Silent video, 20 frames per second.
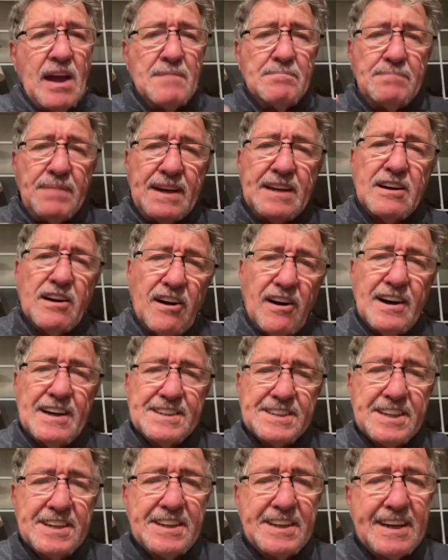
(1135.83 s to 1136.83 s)

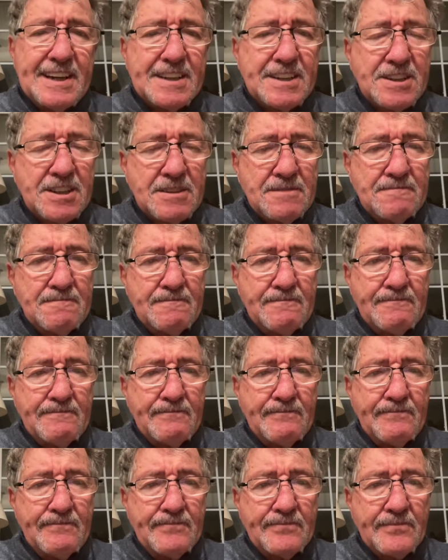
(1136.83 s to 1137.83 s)
because of this,
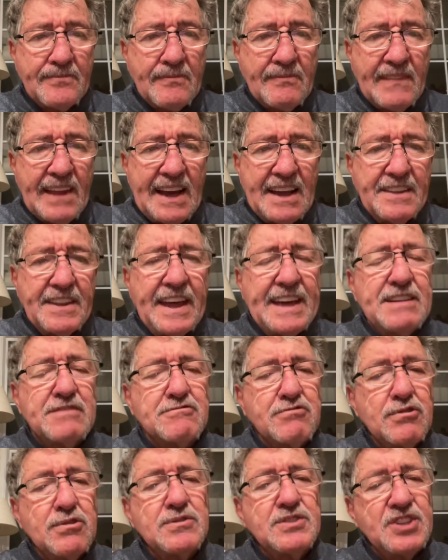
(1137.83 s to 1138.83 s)
they
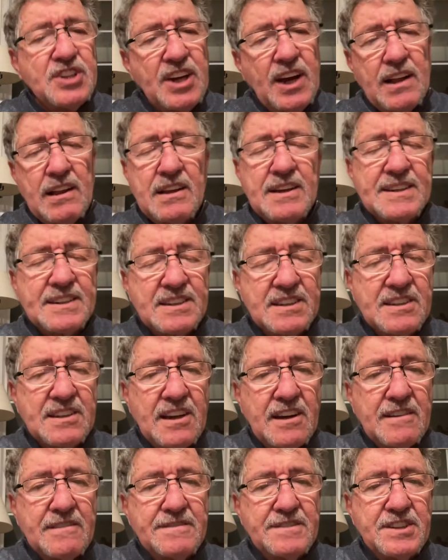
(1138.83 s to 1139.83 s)
grew jealous
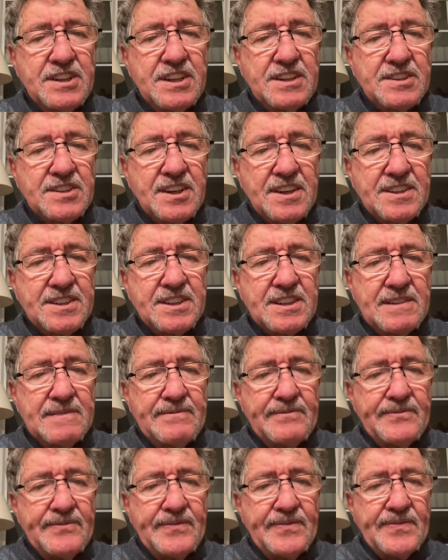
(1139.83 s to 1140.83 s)
of Jesus
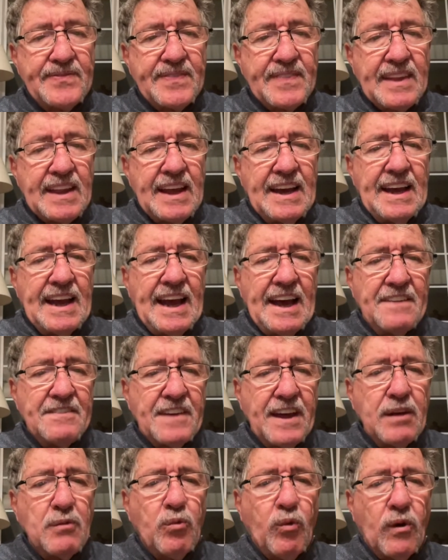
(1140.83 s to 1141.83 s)
and
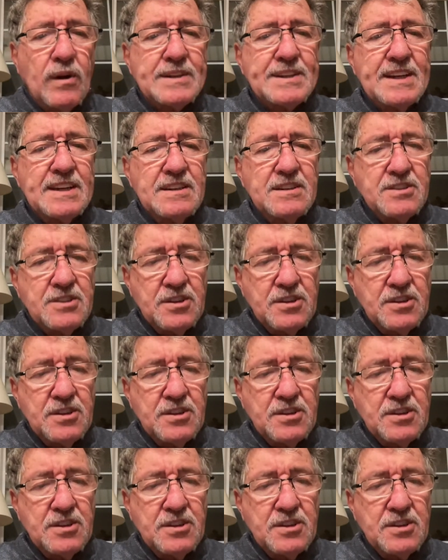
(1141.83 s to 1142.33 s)
they wanted